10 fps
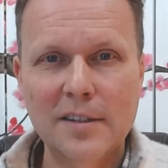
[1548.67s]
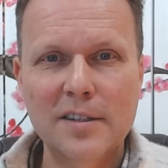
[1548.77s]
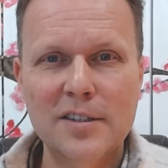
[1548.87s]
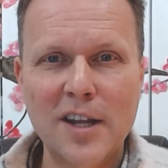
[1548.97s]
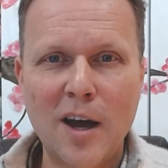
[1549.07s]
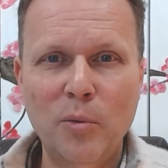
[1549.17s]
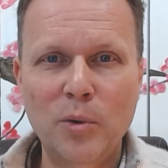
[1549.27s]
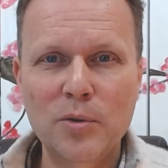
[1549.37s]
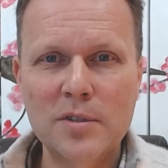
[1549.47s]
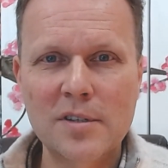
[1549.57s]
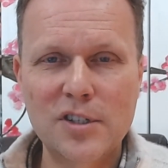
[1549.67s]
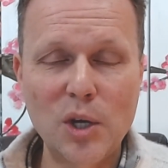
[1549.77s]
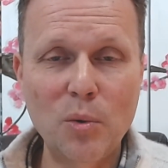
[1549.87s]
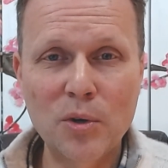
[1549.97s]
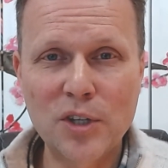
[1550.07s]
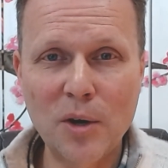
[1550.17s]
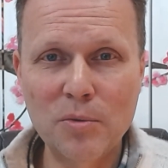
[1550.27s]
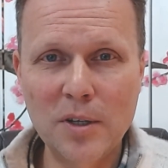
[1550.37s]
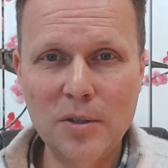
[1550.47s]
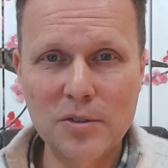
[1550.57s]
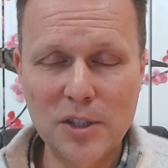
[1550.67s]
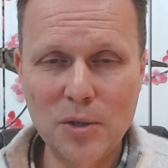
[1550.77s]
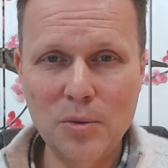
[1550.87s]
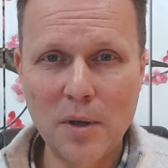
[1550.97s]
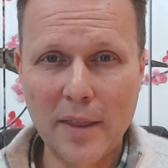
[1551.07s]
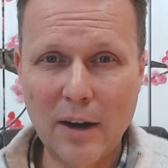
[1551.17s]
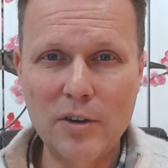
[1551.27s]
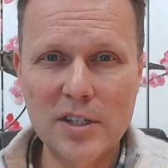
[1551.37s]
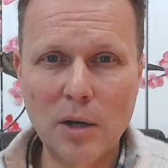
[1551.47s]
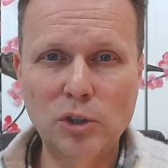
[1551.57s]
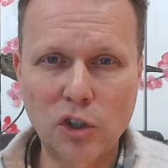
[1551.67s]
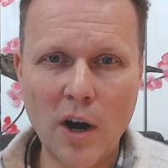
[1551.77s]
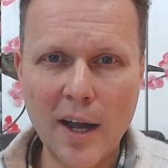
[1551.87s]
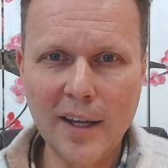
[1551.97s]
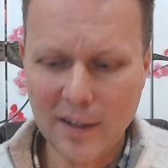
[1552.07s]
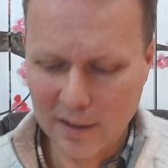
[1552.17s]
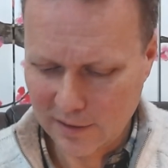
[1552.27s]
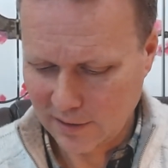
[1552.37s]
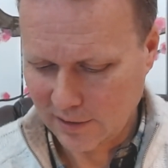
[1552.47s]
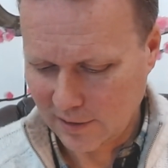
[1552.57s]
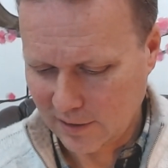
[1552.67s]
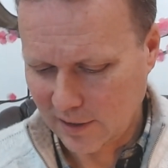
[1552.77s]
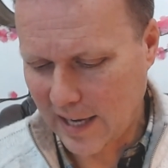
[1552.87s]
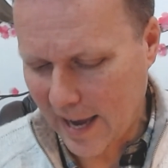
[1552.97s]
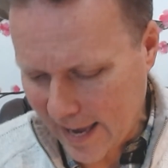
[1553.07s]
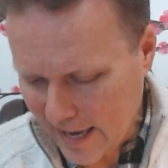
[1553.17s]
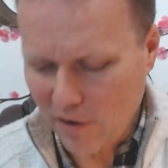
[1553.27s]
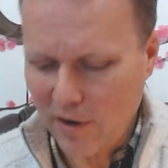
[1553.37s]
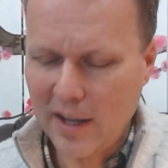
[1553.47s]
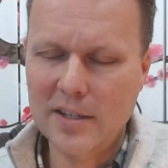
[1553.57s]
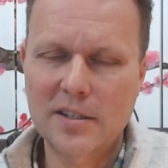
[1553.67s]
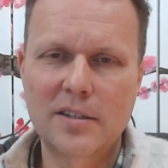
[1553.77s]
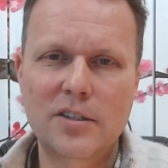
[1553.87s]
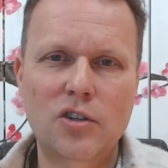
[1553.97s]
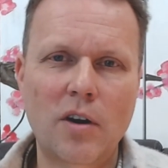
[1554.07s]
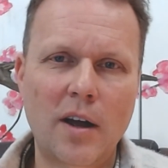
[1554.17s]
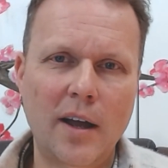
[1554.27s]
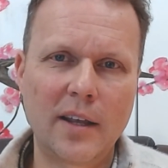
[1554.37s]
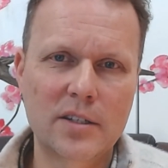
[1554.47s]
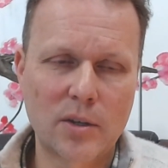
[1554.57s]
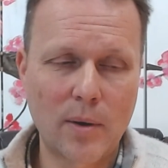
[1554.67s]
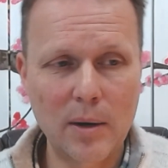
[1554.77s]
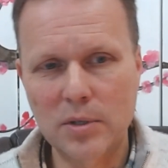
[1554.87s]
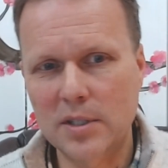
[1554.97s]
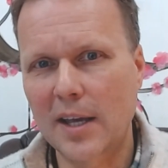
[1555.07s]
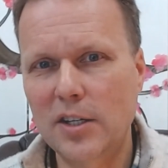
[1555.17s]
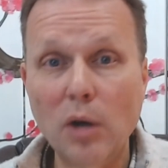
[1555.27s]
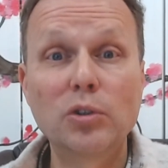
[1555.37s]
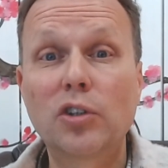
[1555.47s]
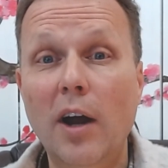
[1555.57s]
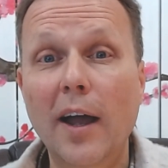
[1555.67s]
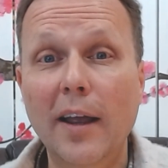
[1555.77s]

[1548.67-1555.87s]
Star Wars, do or don't do. There is no try. And yet here it is. Try. So I would say don't try.